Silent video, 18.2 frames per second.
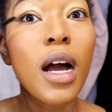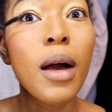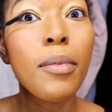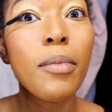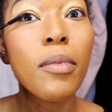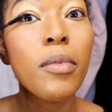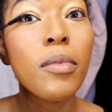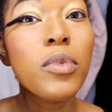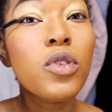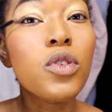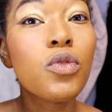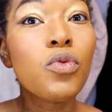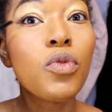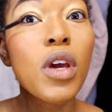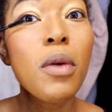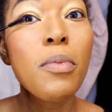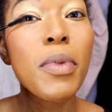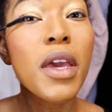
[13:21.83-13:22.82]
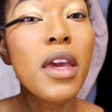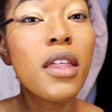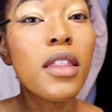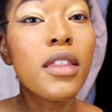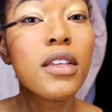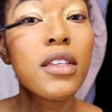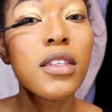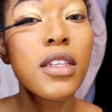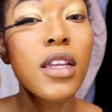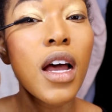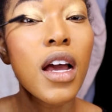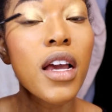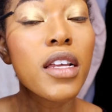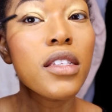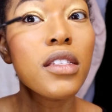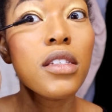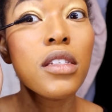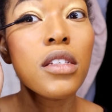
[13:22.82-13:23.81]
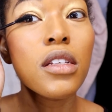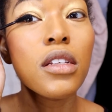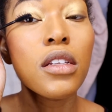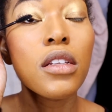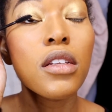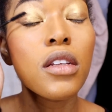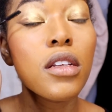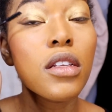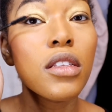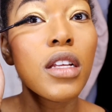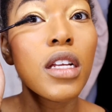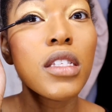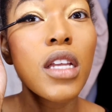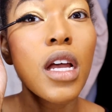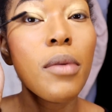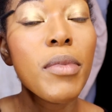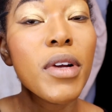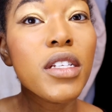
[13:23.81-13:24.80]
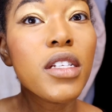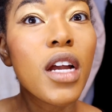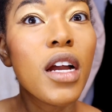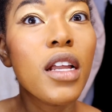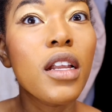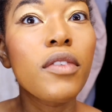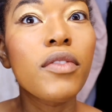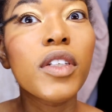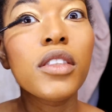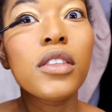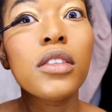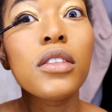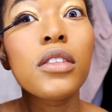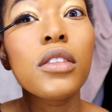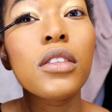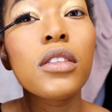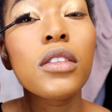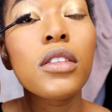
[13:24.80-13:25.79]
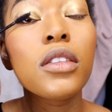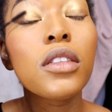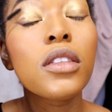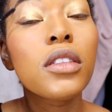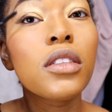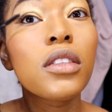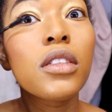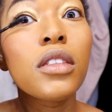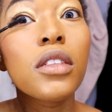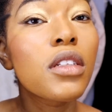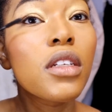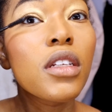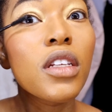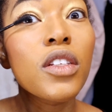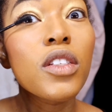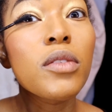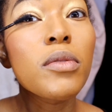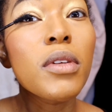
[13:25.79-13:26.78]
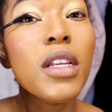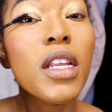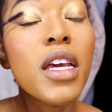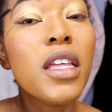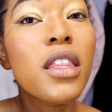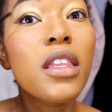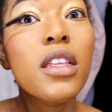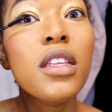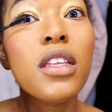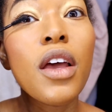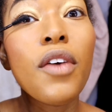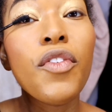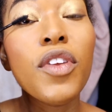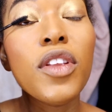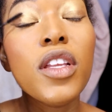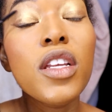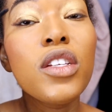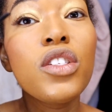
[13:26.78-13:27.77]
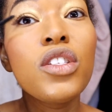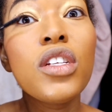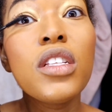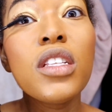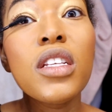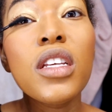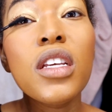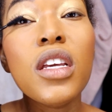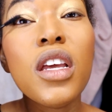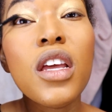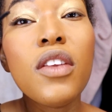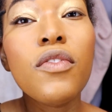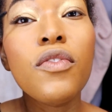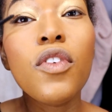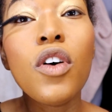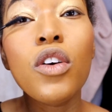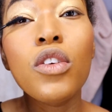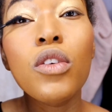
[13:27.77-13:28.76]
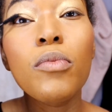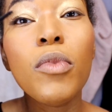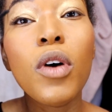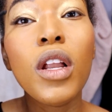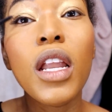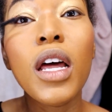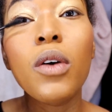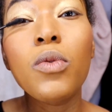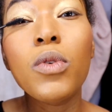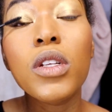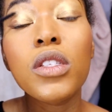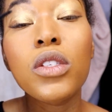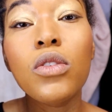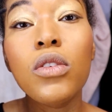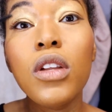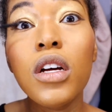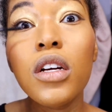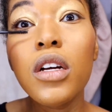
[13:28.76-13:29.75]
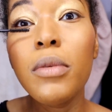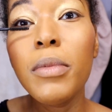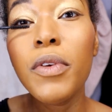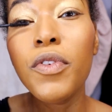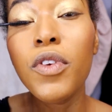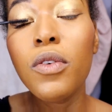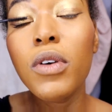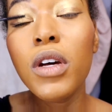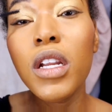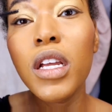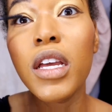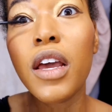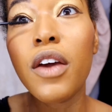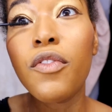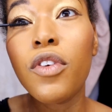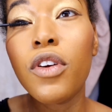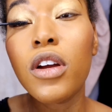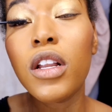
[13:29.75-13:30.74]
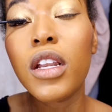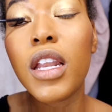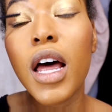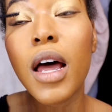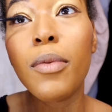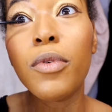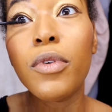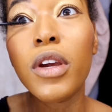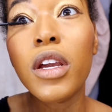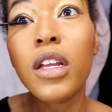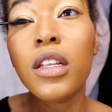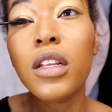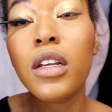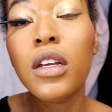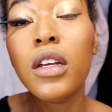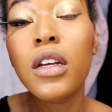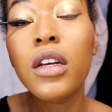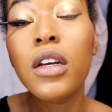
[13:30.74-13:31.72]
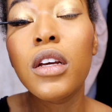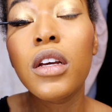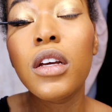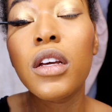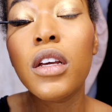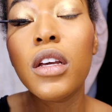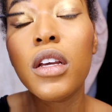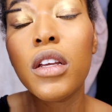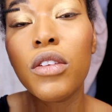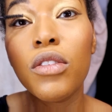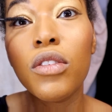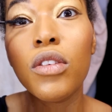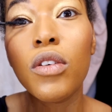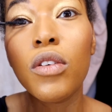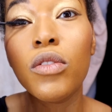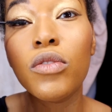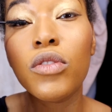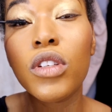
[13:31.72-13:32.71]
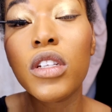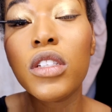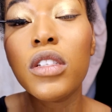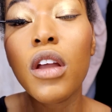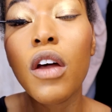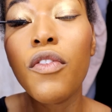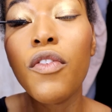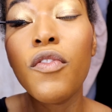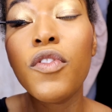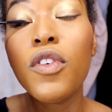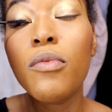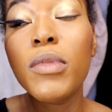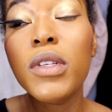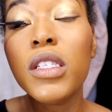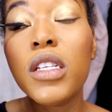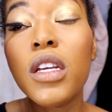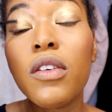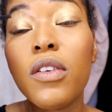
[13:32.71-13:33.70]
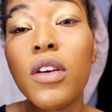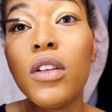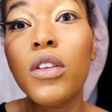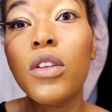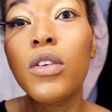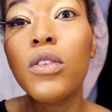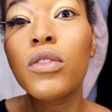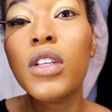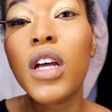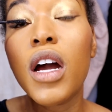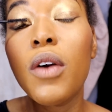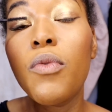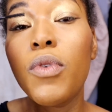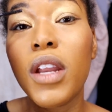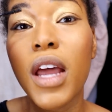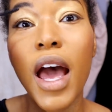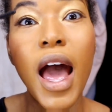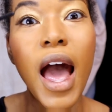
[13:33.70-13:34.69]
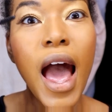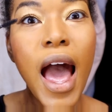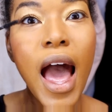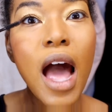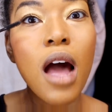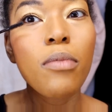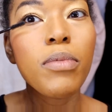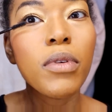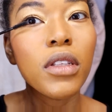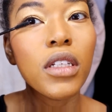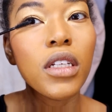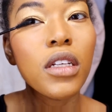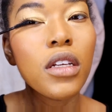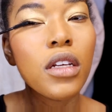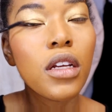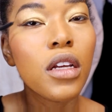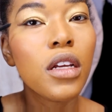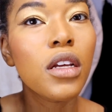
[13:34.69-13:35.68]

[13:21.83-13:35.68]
I'm scraping the sides. That's how much I love it. Gives me length, definition, and volume all at once. So Lancome, if you wanna ever collaborate, you know, just off of your mascara alone, I would happily